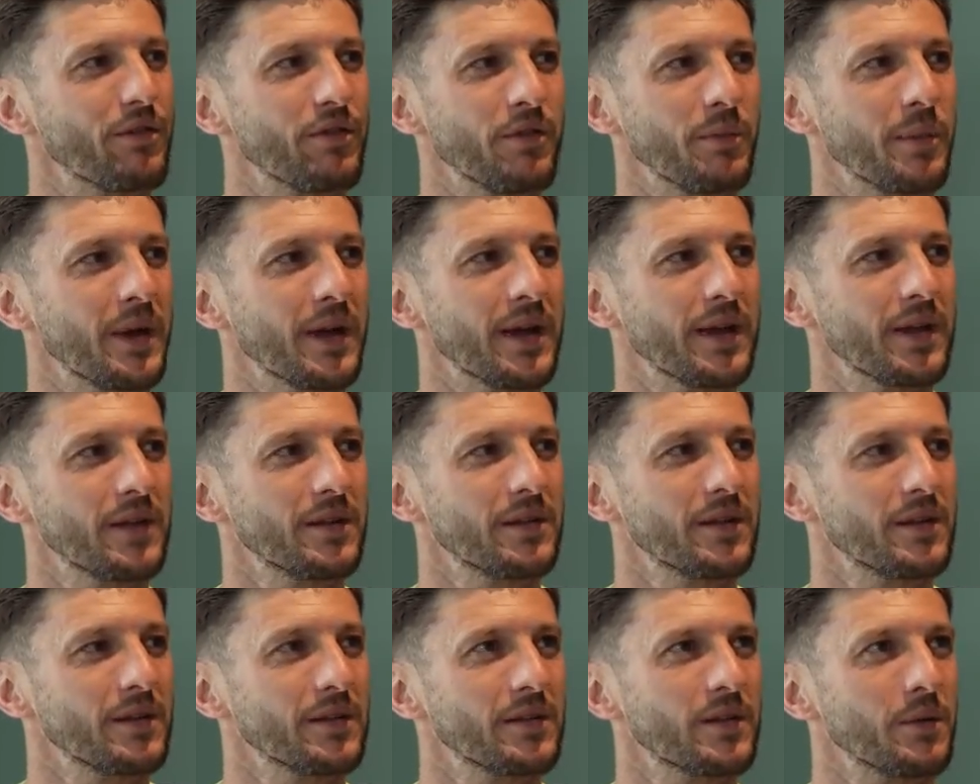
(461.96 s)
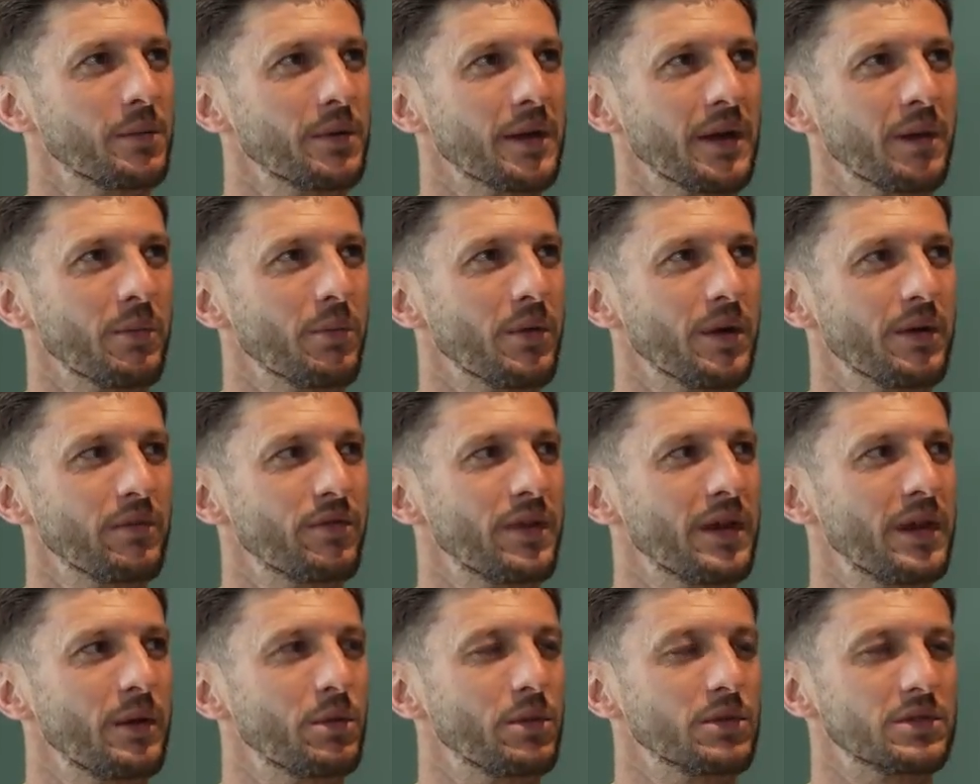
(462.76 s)
me to begin with.
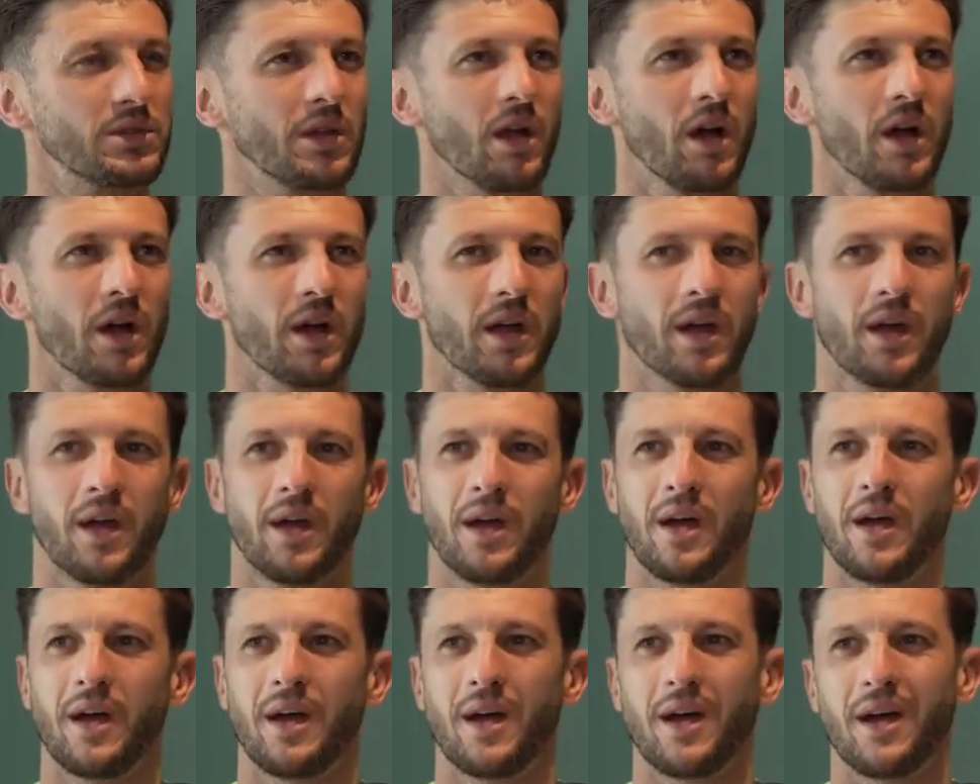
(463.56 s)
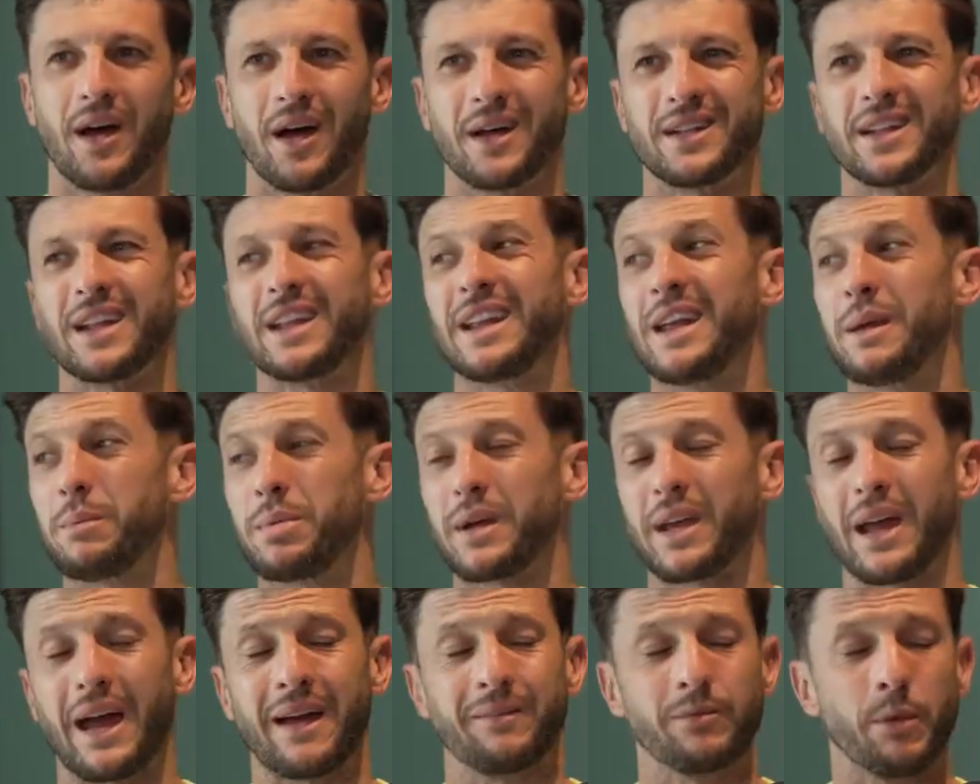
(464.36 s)
He was like, and then he
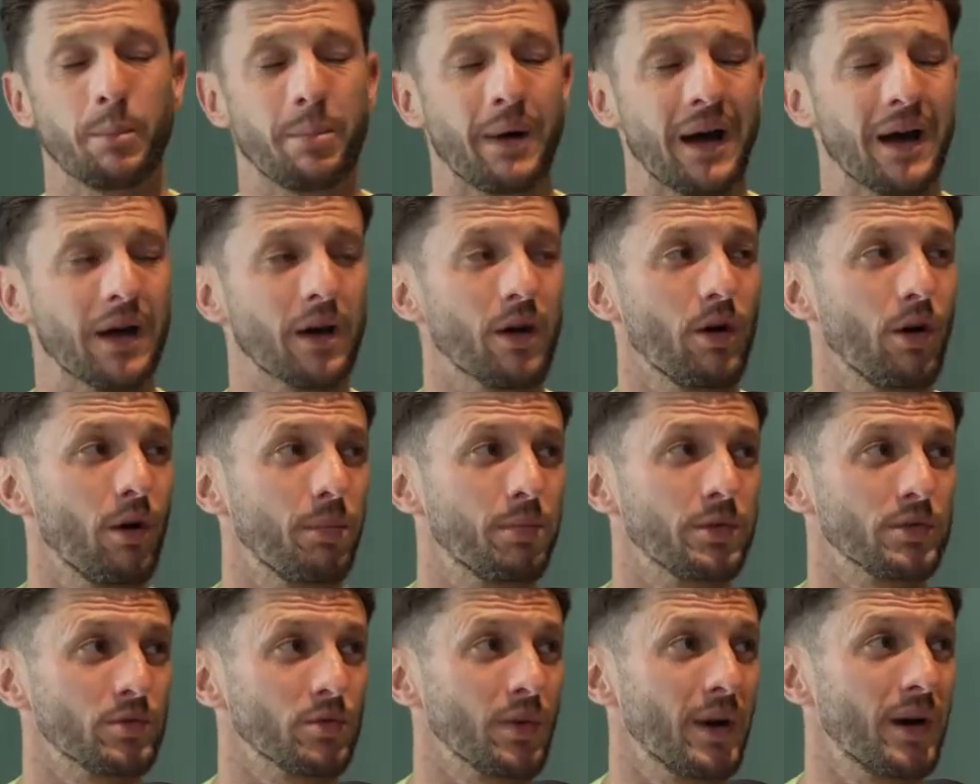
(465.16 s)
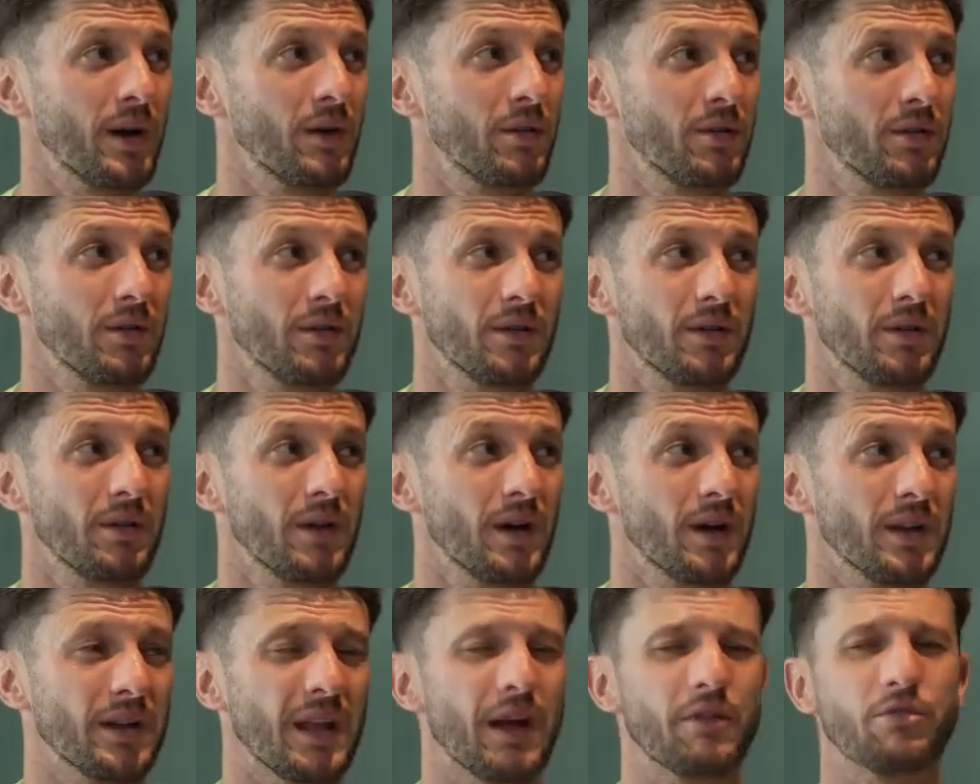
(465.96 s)
became the bad cop as well,
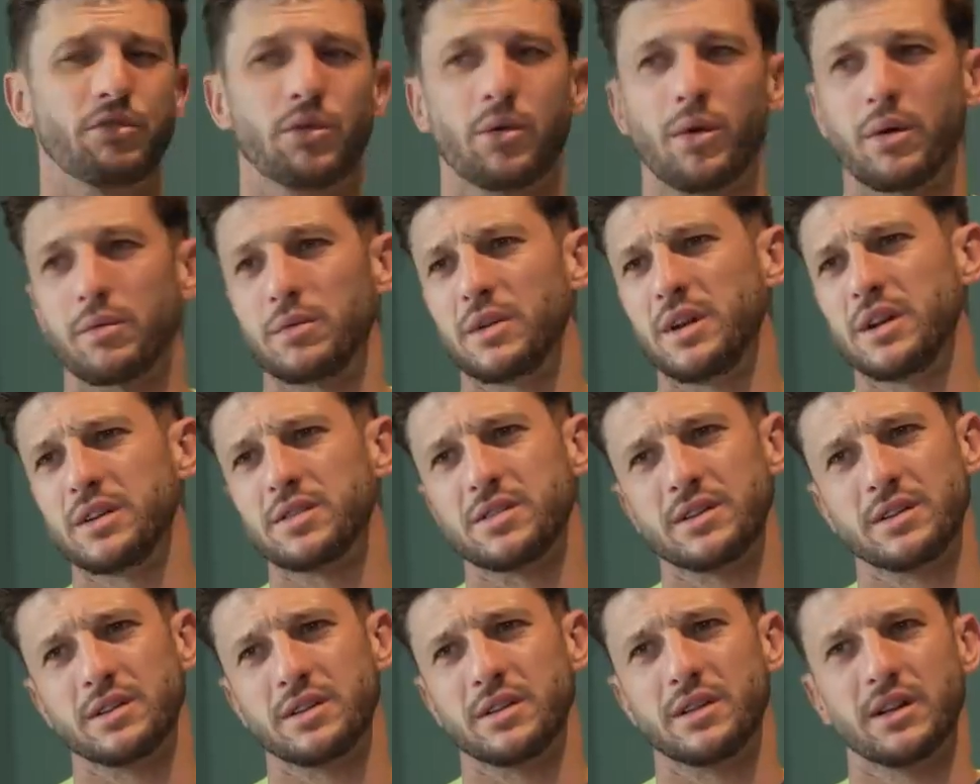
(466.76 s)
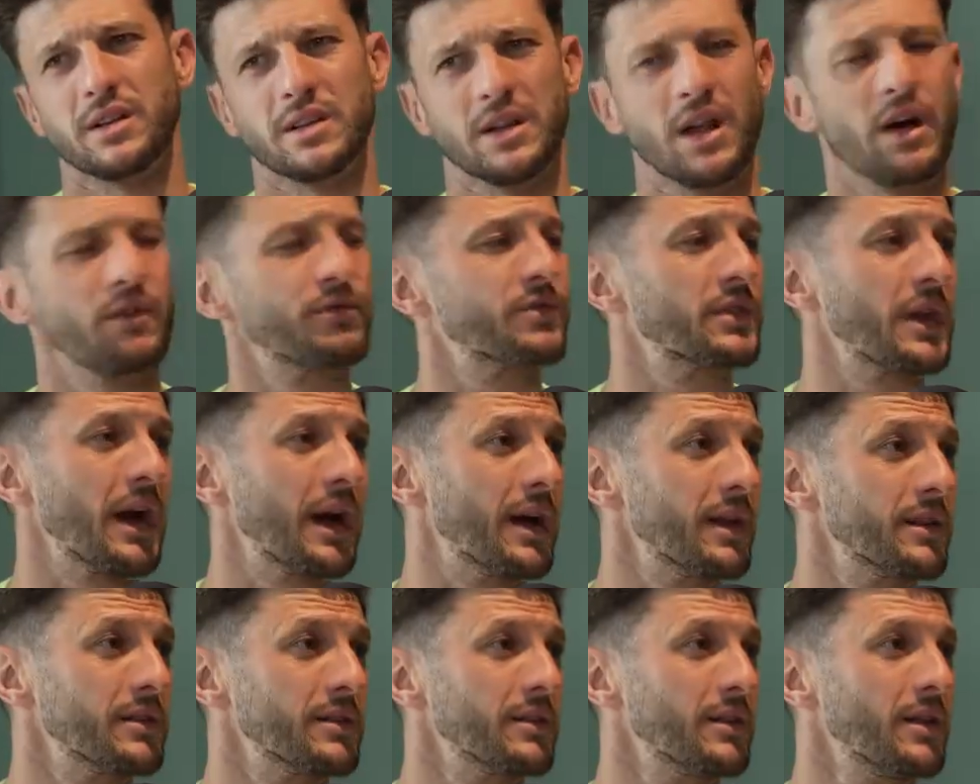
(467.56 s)
and everyone listened and loved
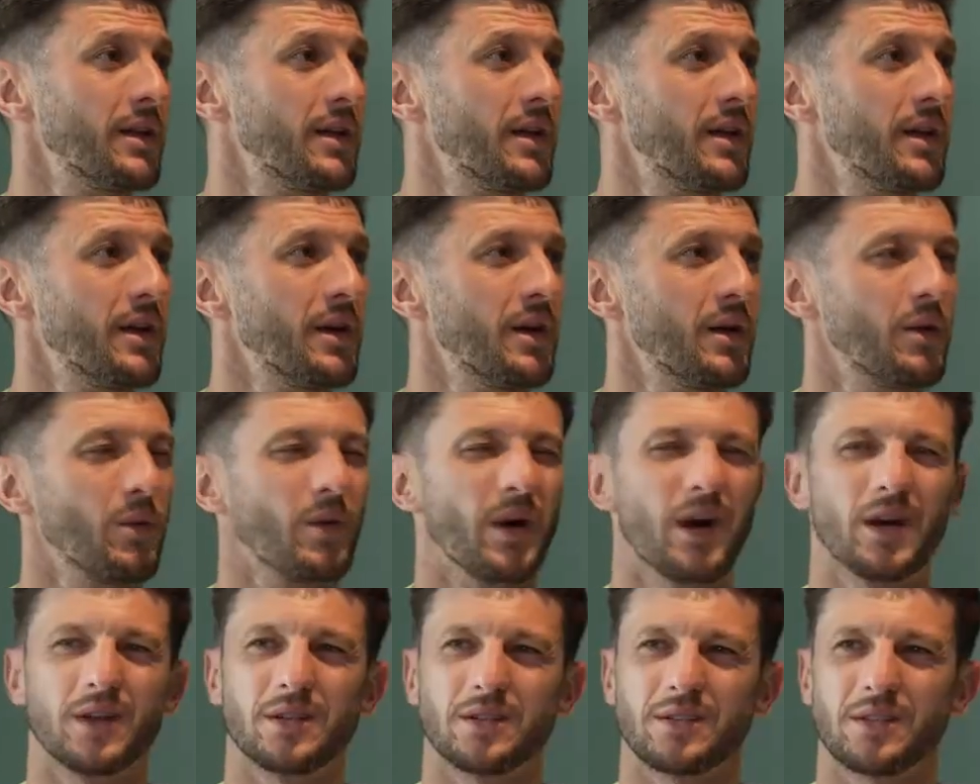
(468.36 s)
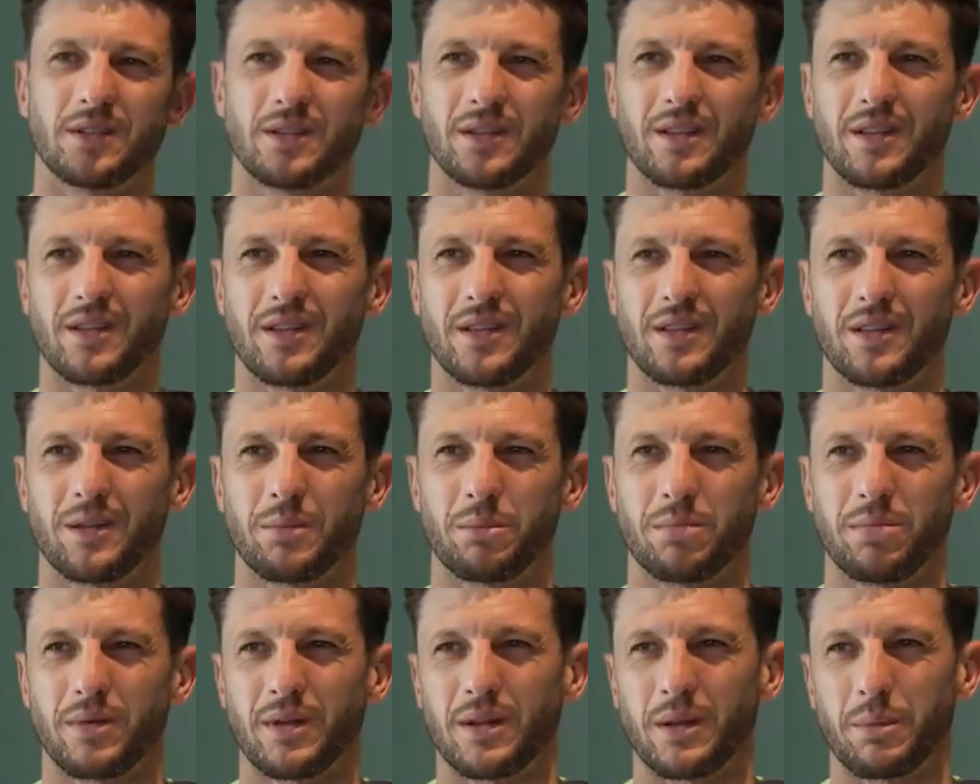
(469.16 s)
Dan. Whereas at
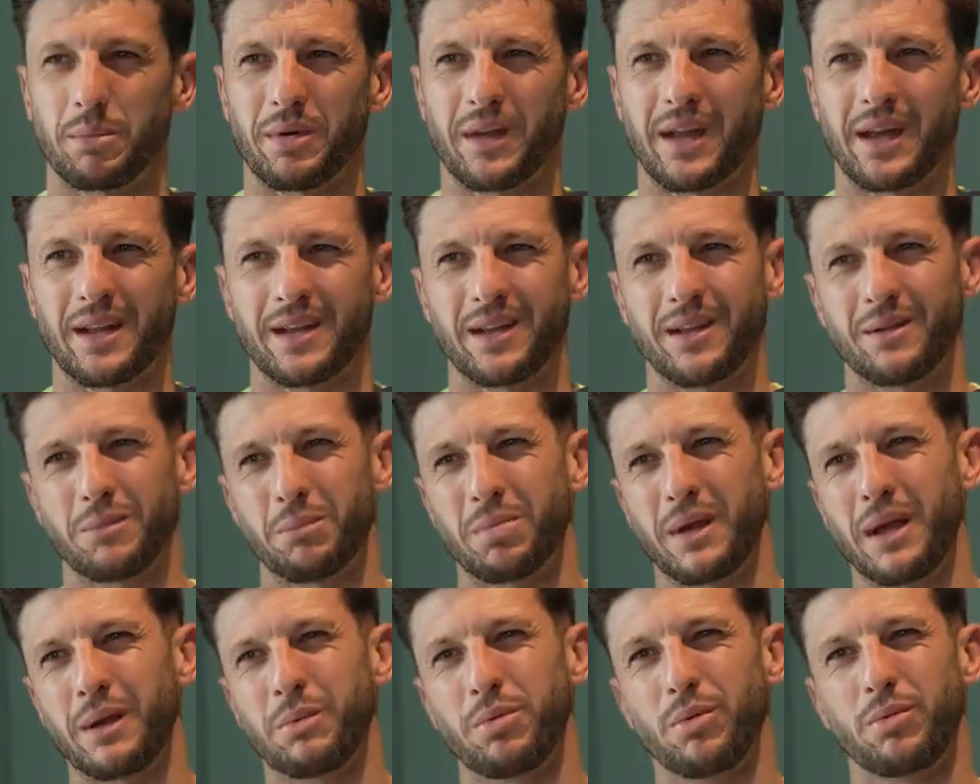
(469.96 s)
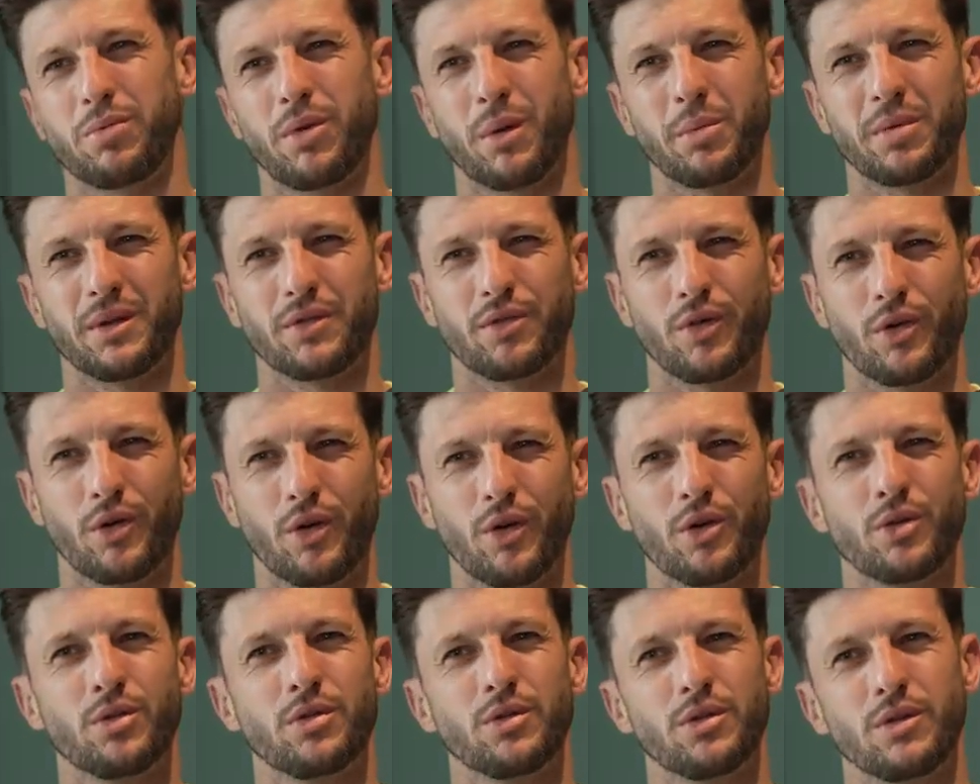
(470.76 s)
the beginning, people probably
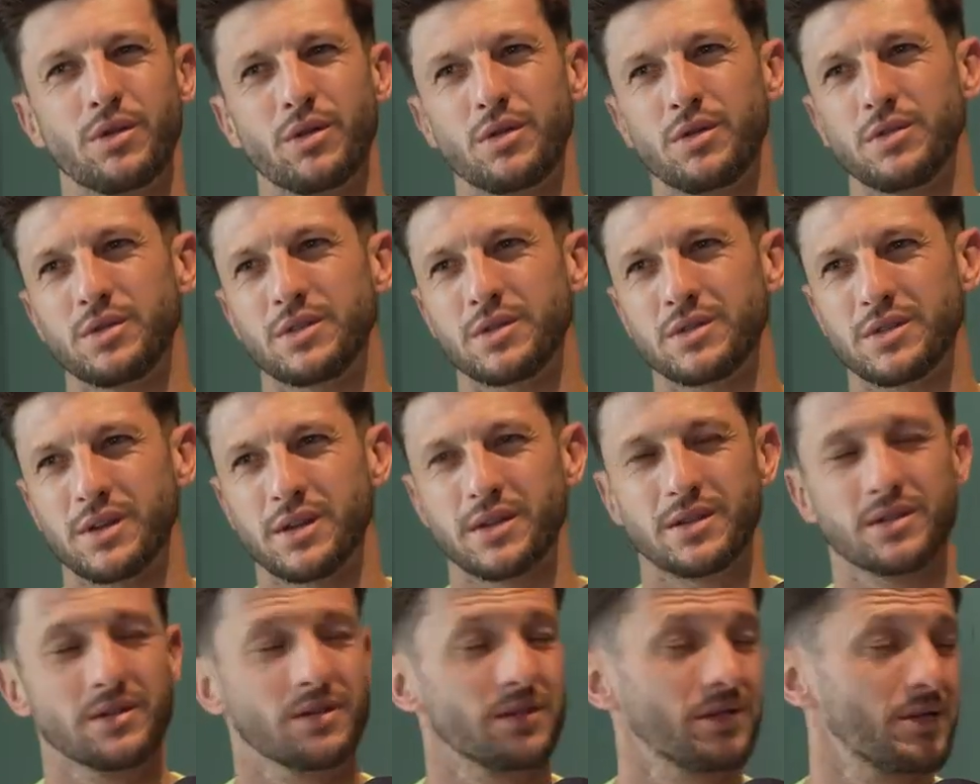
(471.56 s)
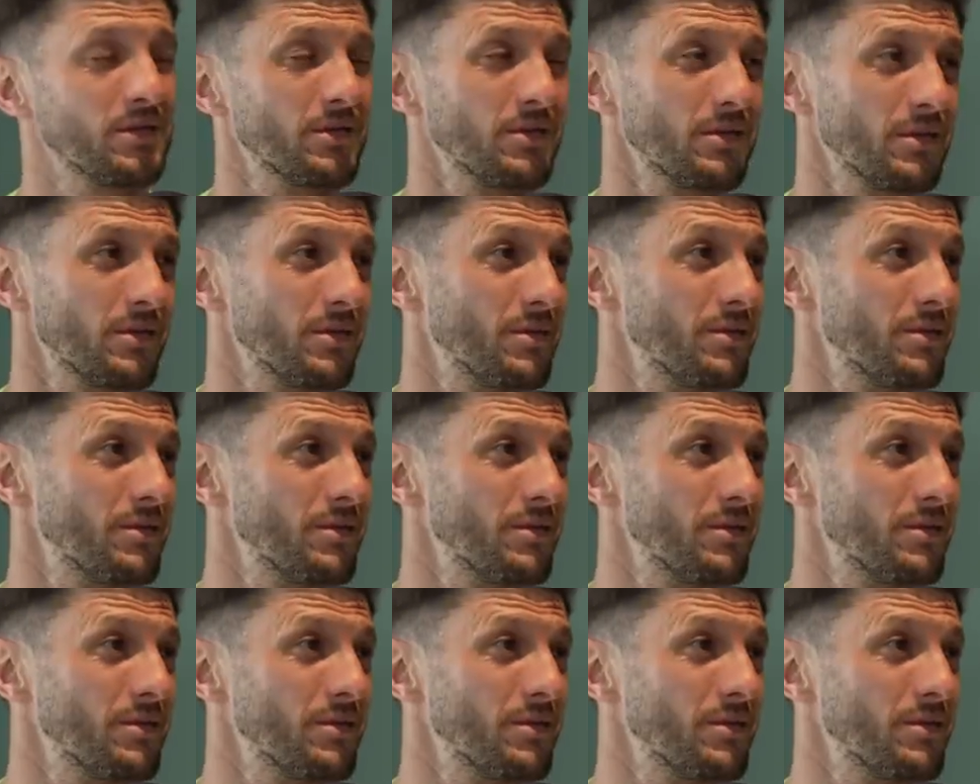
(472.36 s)
thought, "Who does this